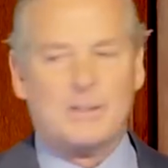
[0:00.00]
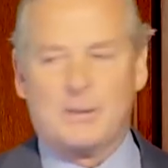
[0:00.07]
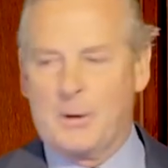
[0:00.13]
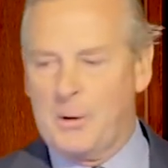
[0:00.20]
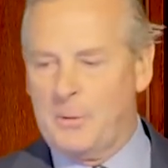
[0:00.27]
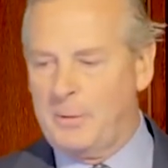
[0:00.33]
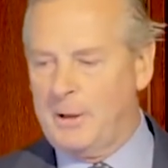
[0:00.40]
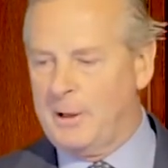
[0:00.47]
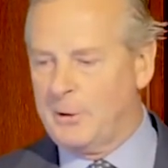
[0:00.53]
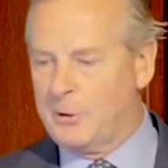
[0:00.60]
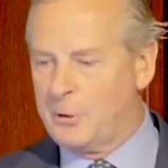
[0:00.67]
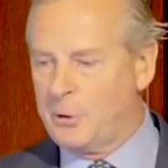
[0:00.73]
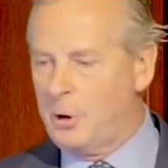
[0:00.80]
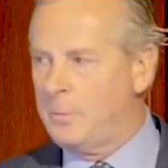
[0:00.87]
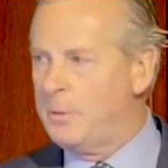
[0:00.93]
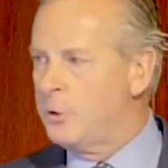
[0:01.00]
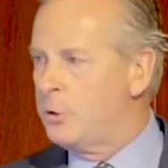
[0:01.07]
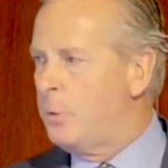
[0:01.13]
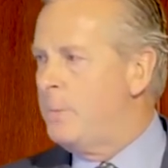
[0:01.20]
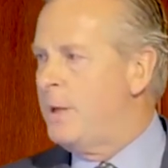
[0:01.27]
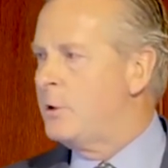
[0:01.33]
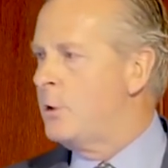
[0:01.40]
So we are at ZERP, and
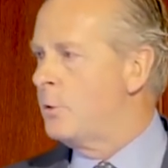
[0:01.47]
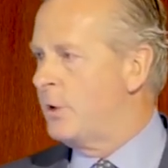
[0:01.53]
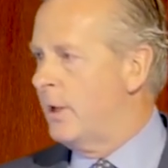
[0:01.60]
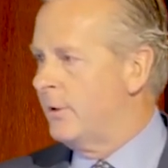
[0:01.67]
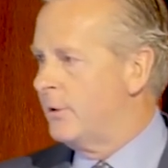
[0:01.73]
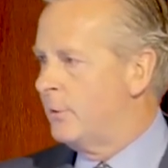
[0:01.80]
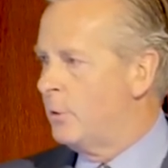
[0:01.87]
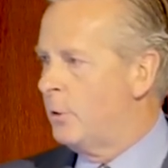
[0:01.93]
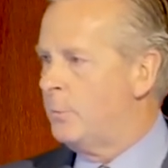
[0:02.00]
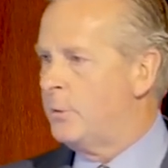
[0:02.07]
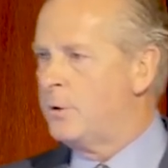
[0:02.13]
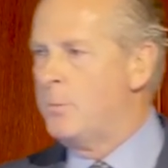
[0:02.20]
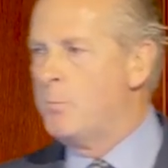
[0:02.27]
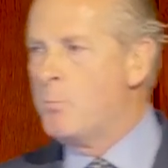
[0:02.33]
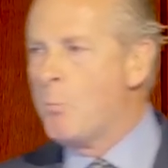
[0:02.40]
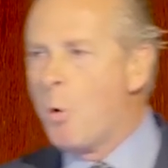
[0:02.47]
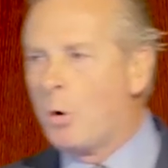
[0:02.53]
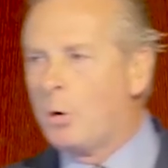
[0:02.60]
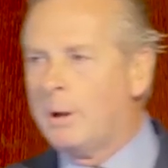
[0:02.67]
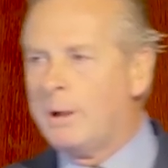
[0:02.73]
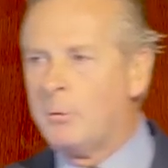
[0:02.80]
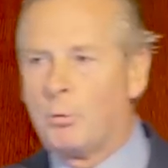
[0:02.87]
ZERP makes no sense. ZERP is
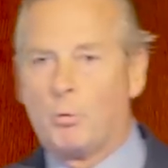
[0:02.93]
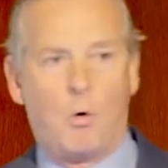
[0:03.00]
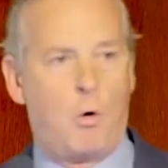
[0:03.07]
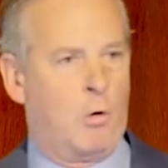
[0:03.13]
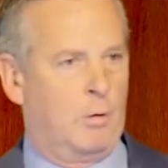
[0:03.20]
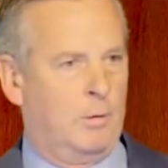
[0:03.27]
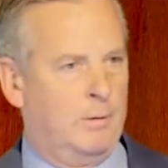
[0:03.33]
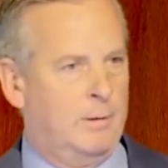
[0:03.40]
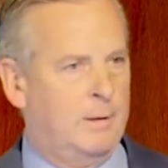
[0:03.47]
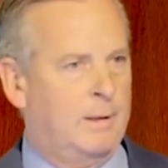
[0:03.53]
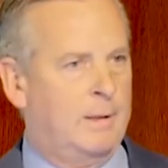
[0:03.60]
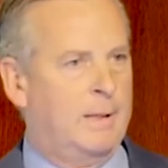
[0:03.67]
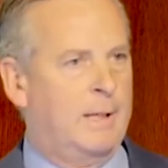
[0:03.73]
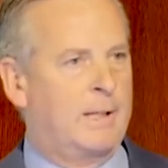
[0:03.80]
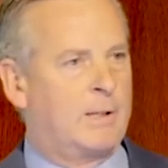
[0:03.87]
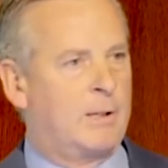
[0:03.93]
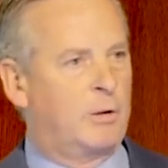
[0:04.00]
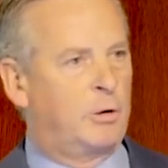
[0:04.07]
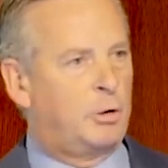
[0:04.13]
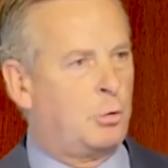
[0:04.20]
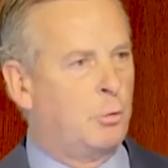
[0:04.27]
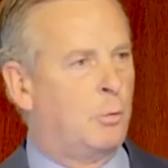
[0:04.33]
morally wrong. It's a
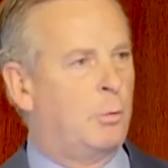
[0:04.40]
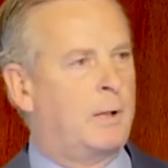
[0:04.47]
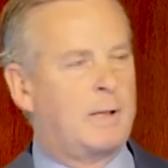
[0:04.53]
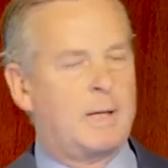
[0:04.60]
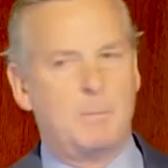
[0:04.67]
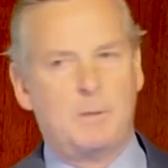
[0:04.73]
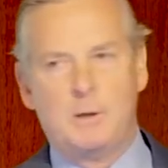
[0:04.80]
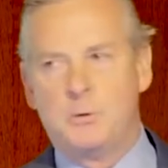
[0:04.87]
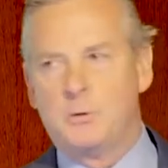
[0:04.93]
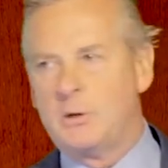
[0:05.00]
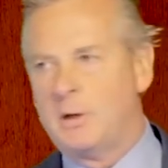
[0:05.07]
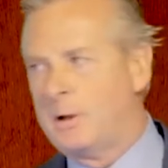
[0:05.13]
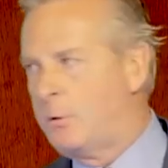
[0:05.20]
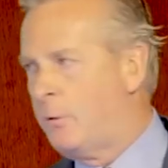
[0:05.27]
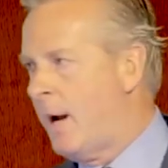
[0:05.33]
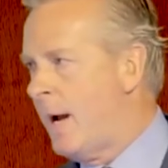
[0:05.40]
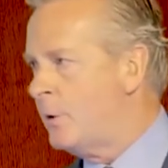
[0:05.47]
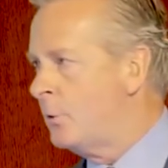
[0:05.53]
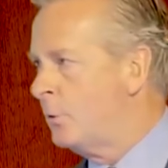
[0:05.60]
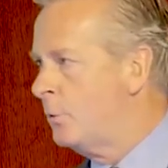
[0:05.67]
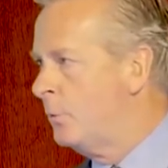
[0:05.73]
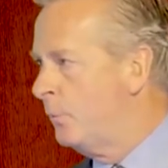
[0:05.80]
tool that can be used in a
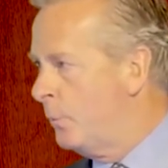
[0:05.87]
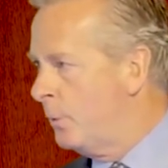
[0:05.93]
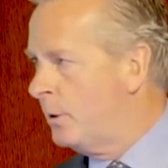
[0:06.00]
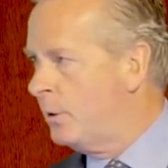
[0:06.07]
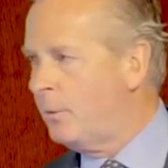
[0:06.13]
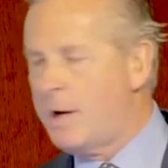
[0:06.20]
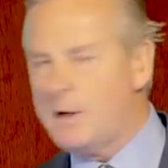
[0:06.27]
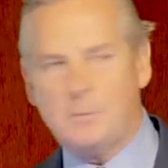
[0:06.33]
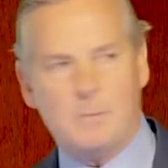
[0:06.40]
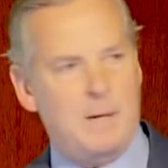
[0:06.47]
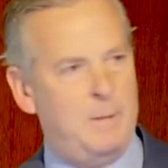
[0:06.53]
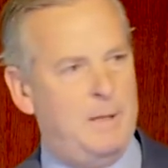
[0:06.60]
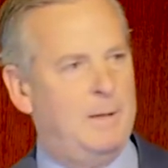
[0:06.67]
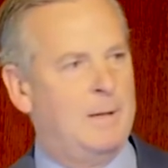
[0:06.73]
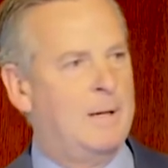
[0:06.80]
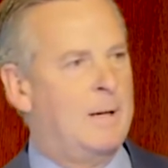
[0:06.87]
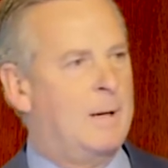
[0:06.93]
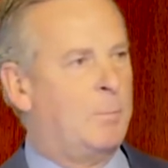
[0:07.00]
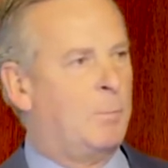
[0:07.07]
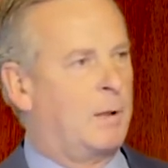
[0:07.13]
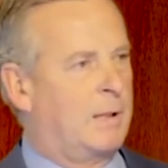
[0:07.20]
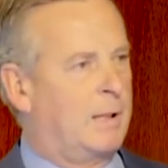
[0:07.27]
crash or to avoid a crash, maybe,
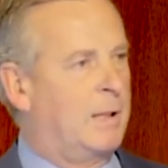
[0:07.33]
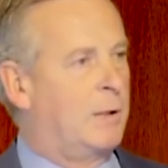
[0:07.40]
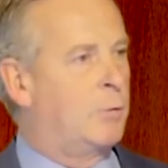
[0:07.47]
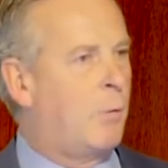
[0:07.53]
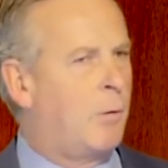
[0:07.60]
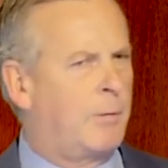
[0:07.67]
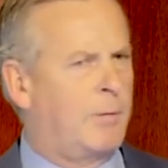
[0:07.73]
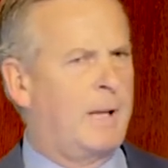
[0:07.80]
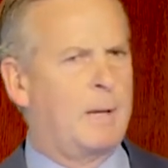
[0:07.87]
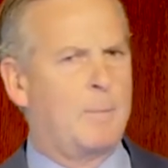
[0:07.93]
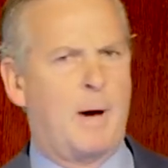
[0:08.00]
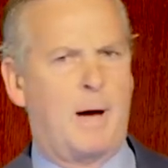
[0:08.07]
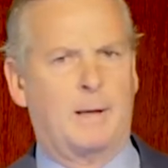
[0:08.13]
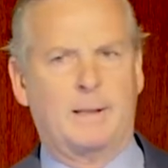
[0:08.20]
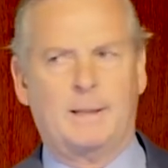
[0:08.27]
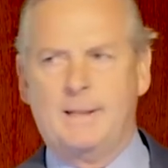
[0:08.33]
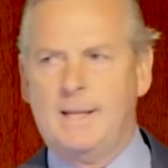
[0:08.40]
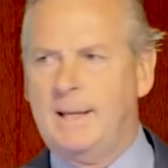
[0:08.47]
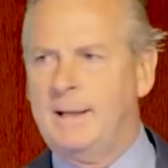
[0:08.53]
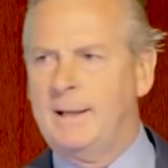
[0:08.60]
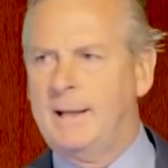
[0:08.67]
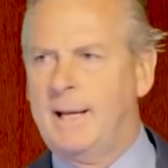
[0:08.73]
but it is wrong. Think about it. At
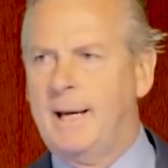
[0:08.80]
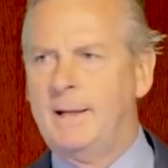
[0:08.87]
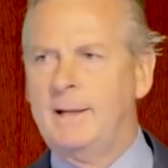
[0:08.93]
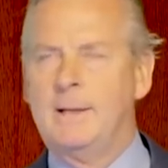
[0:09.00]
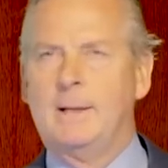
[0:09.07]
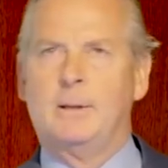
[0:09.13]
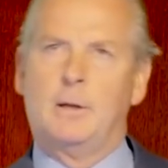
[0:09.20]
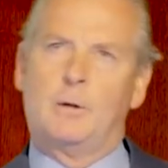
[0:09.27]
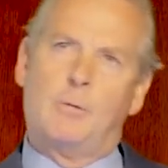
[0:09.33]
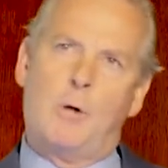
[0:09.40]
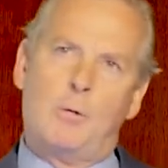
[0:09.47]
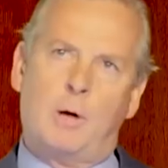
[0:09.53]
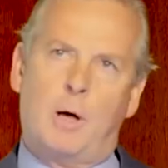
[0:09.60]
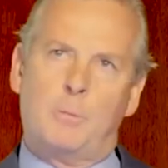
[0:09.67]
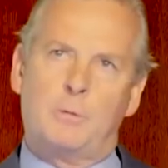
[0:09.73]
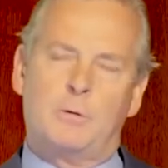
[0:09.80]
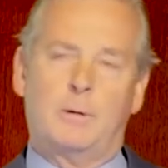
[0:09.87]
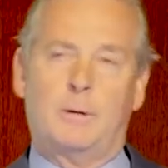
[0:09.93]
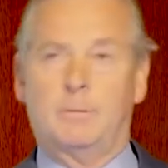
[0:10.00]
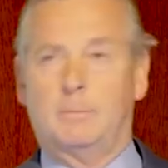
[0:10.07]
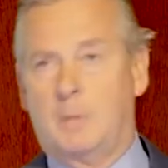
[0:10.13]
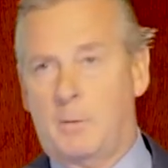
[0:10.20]
the end of the day, the
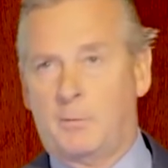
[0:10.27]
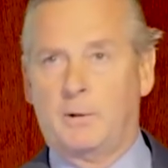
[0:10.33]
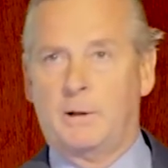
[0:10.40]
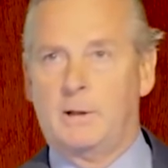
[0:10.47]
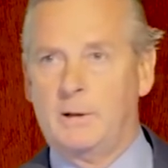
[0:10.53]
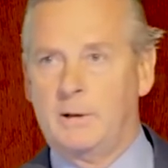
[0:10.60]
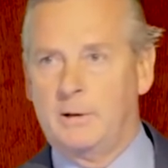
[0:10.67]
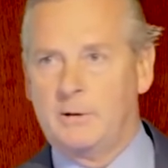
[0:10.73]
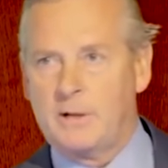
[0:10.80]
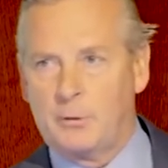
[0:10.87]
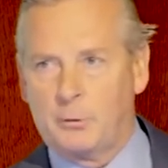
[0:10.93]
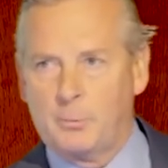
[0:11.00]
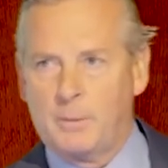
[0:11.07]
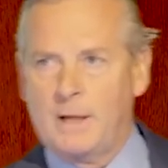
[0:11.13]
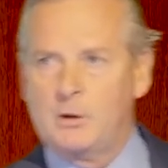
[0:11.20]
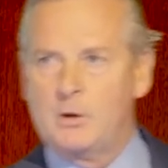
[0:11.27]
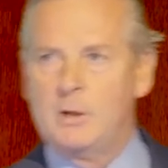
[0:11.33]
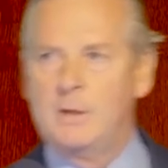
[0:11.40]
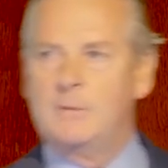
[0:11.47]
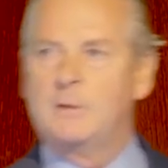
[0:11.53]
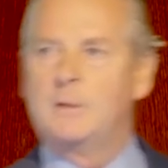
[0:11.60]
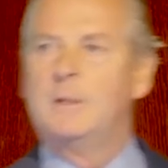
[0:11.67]
grown-ups, hopefully the central bank
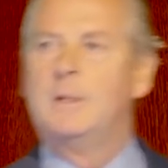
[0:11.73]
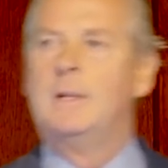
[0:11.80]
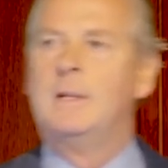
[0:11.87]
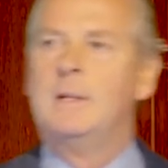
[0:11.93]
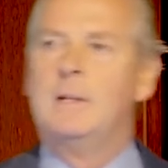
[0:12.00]
chiefs,